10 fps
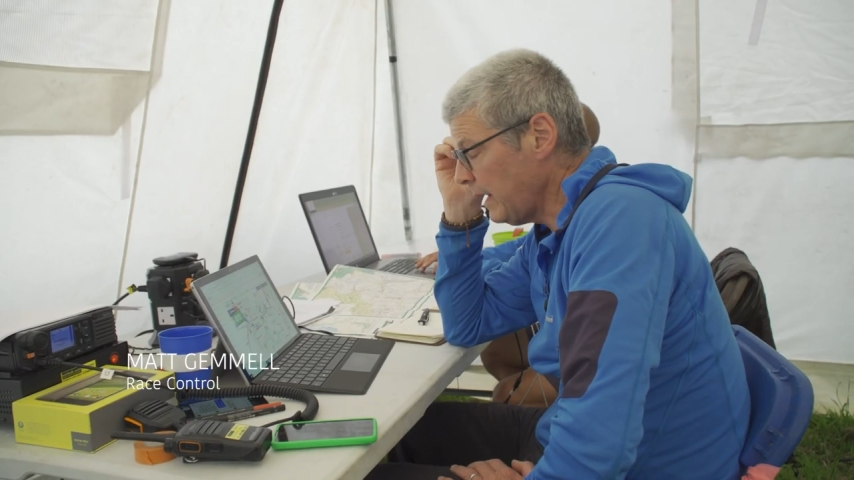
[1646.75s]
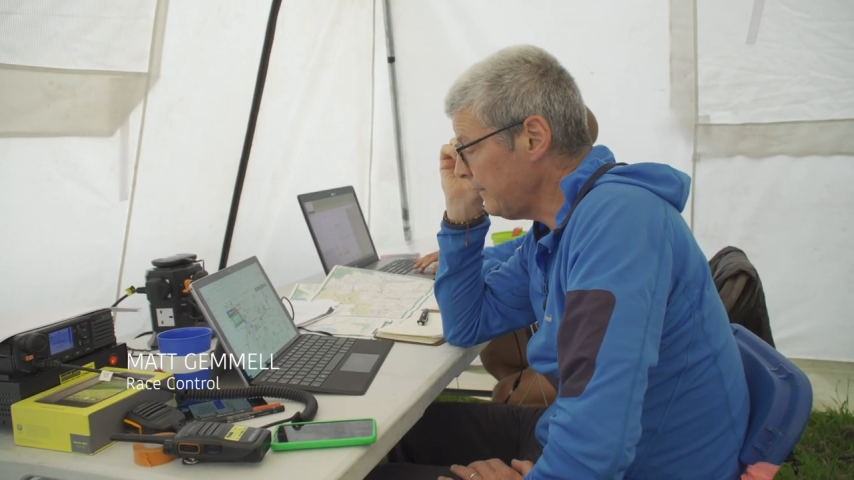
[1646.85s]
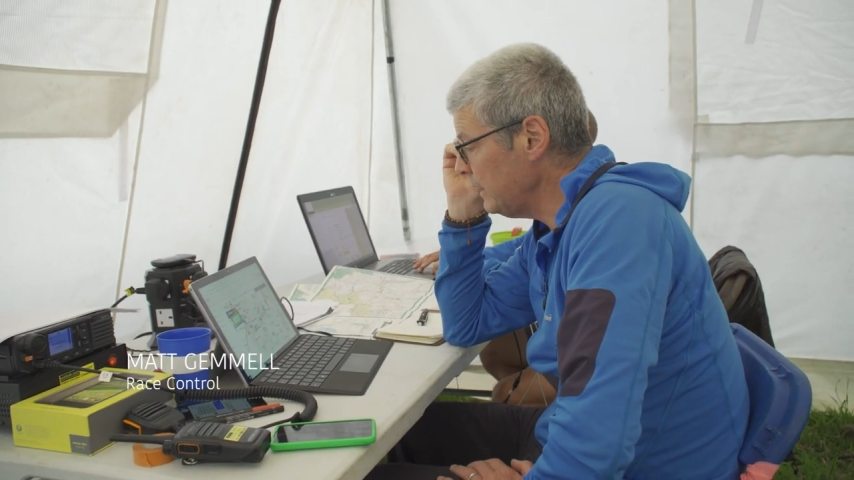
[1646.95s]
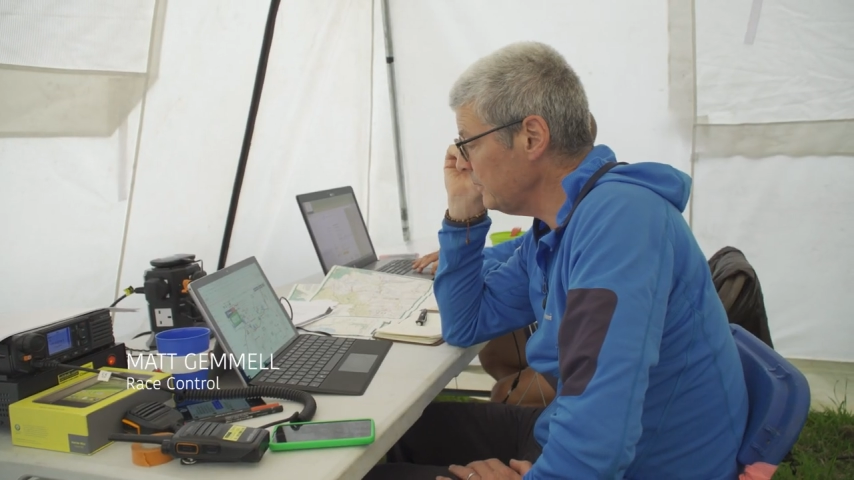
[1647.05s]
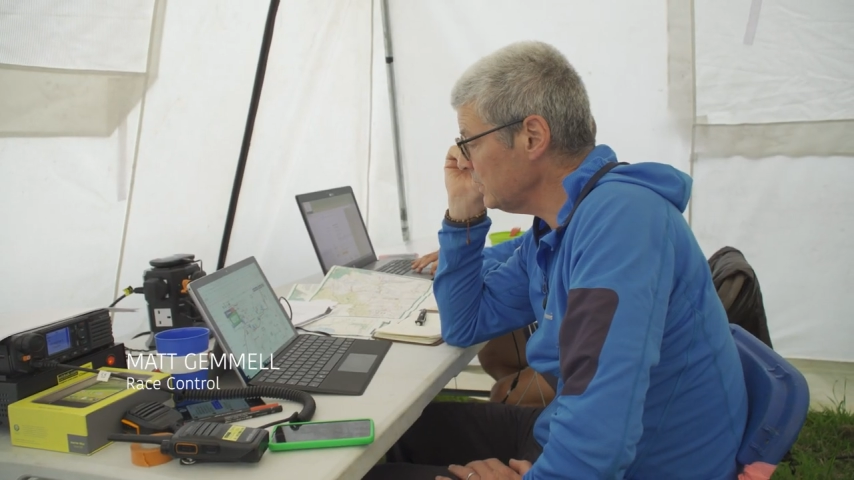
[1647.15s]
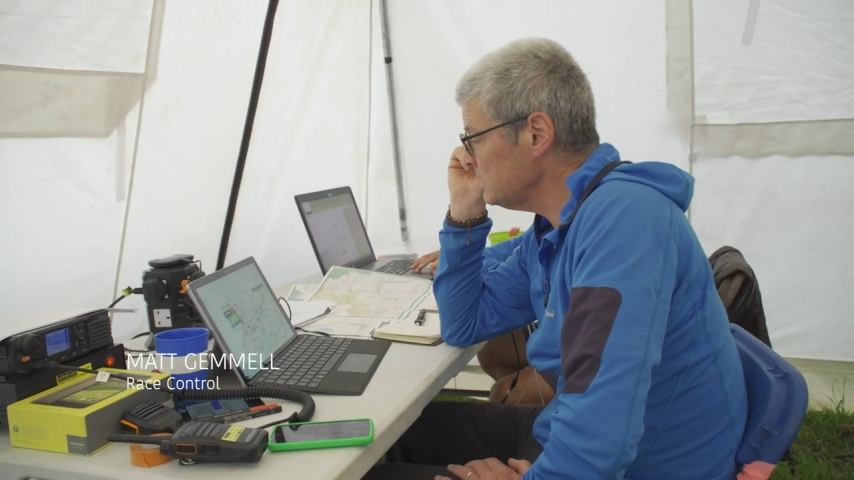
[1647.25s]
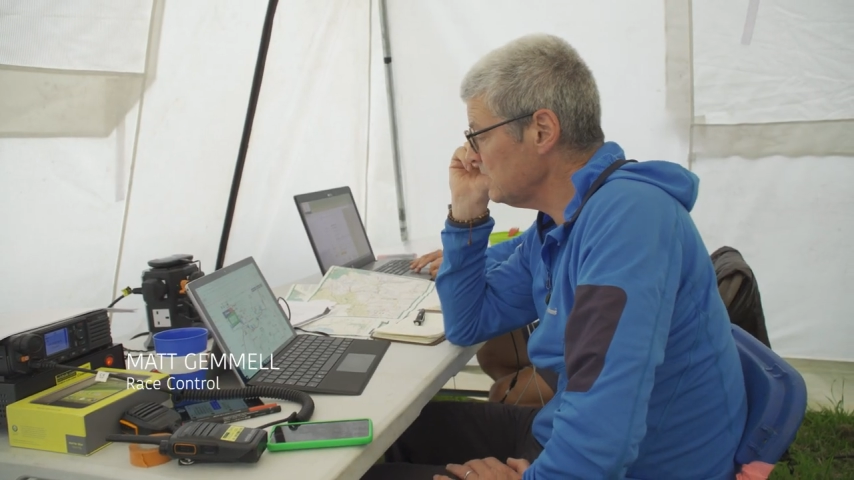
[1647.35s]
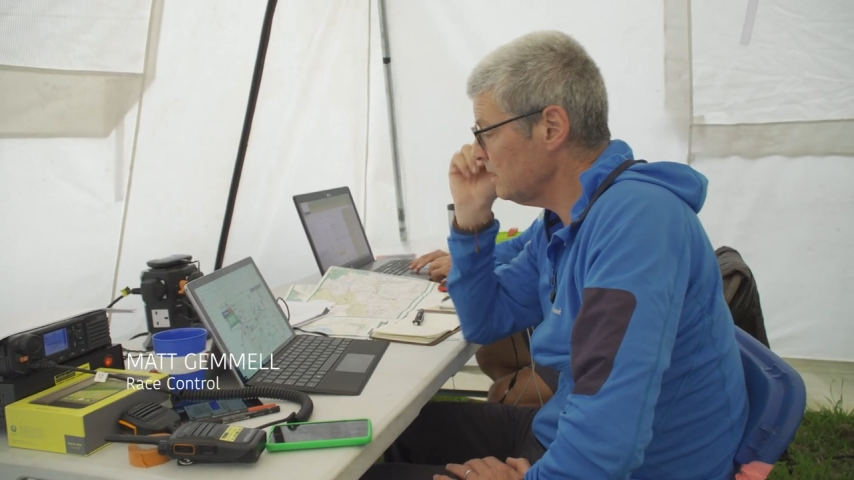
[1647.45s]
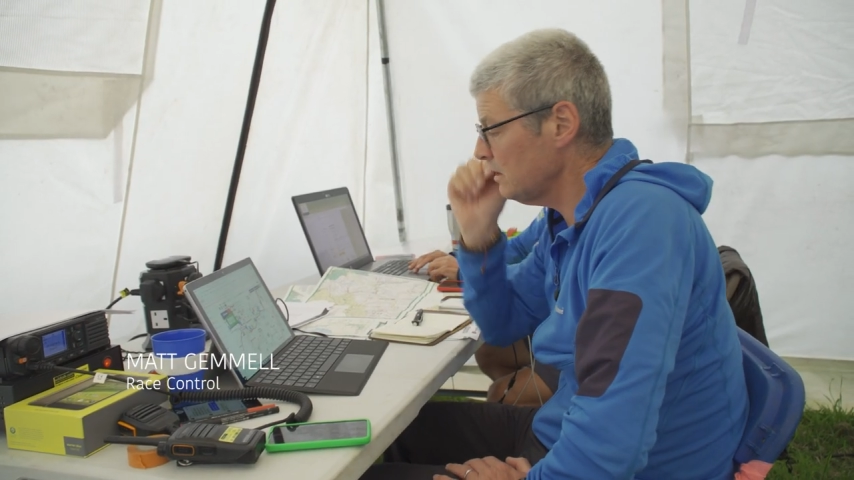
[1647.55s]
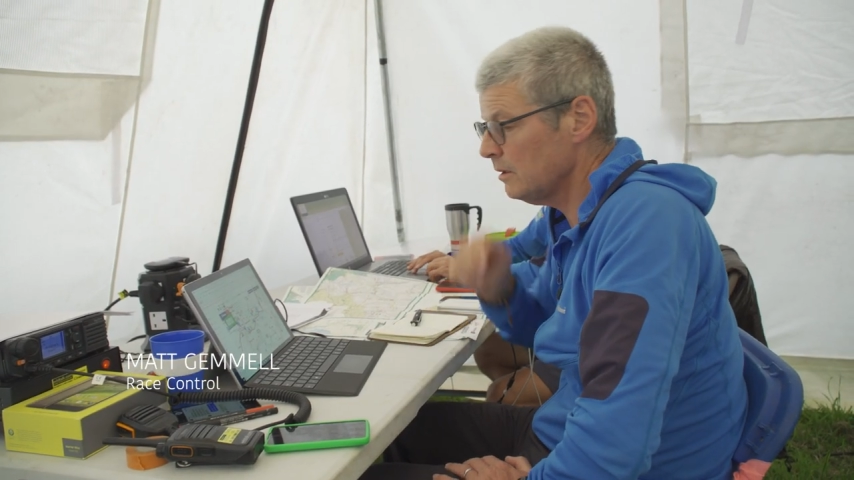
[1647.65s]
and they were
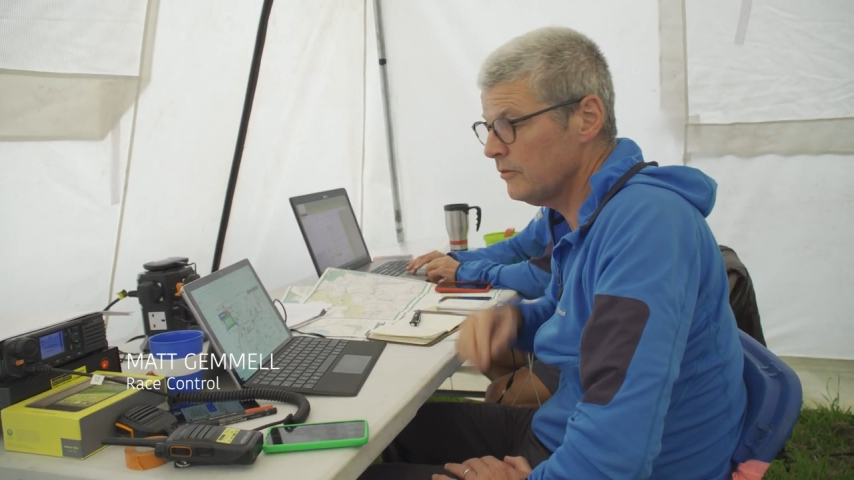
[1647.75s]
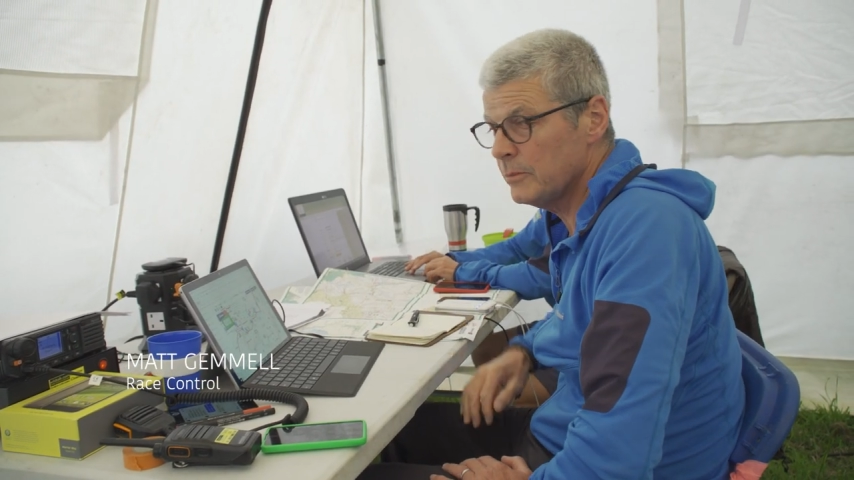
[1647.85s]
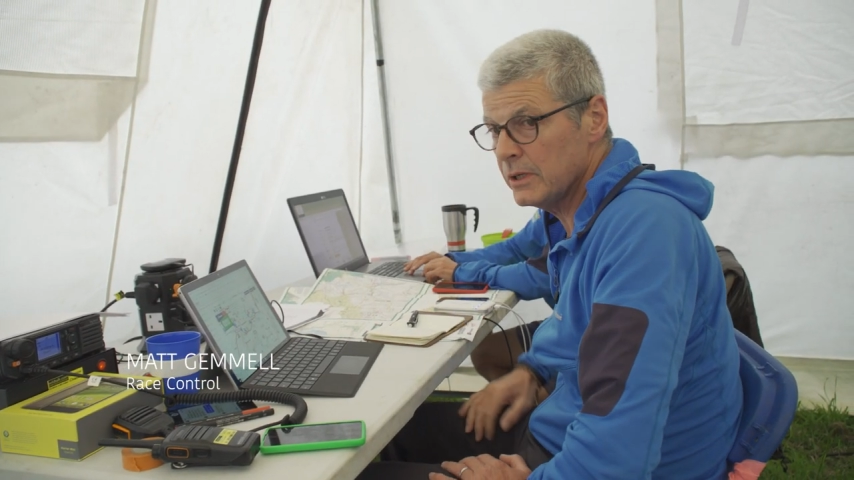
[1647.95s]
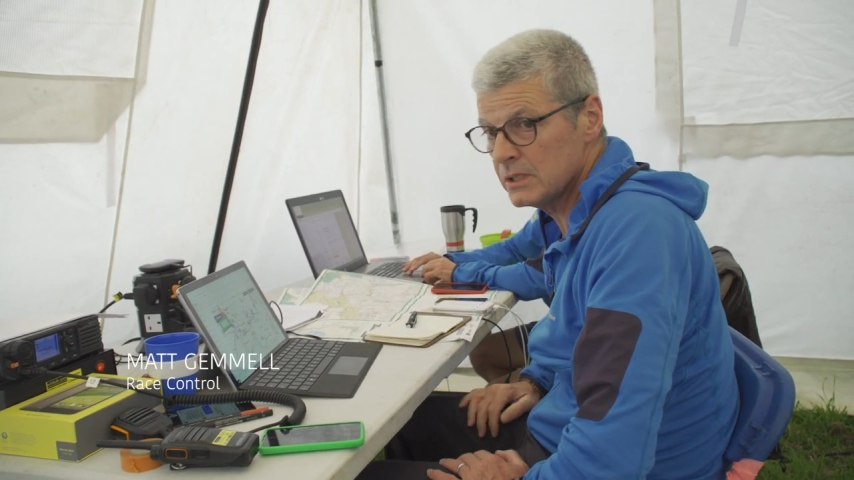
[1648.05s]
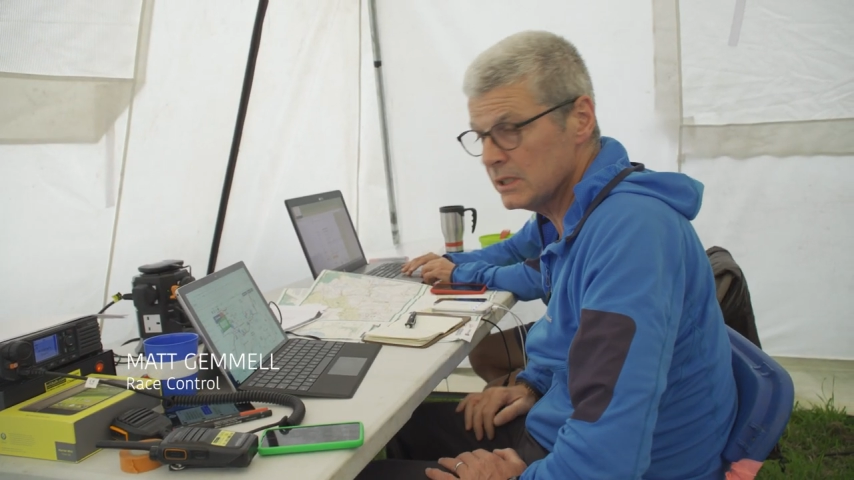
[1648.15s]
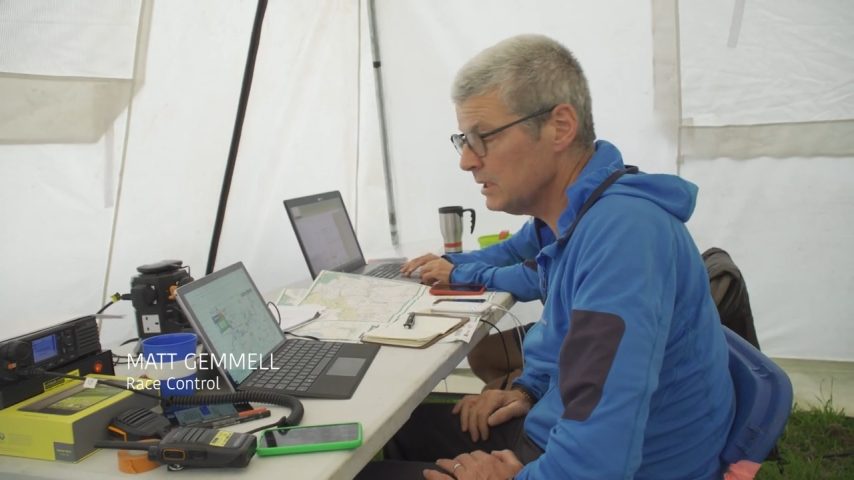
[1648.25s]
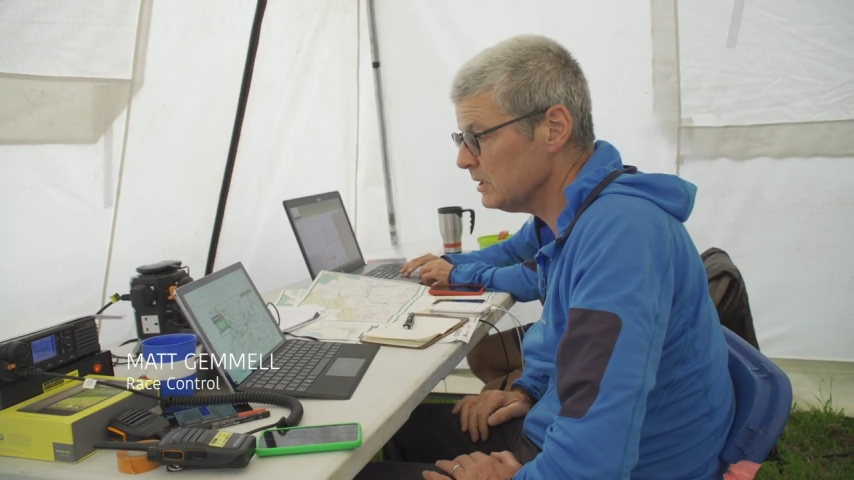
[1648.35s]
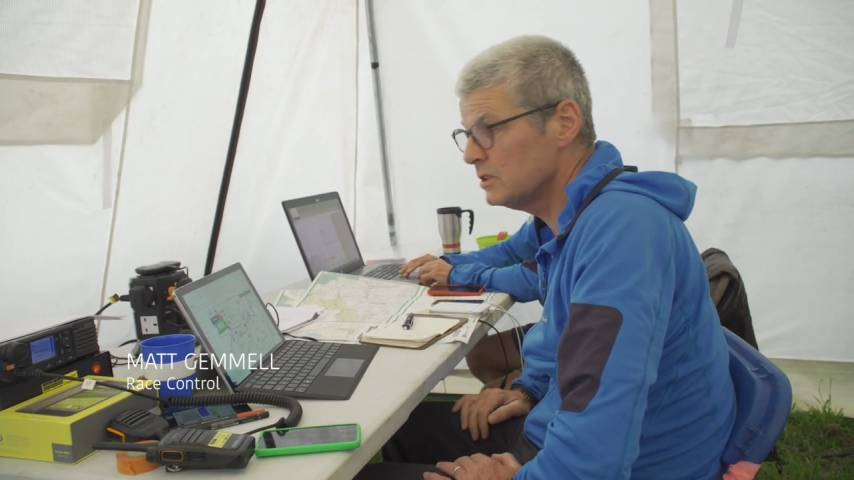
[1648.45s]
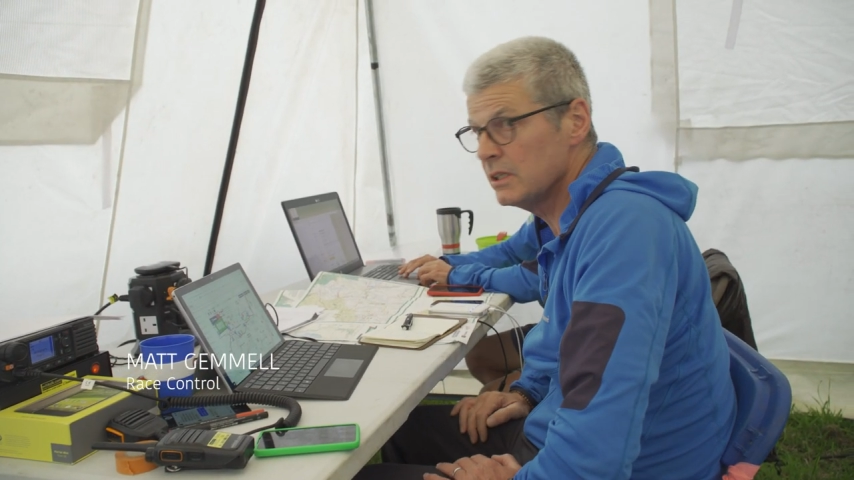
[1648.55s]
concerned enough about his condition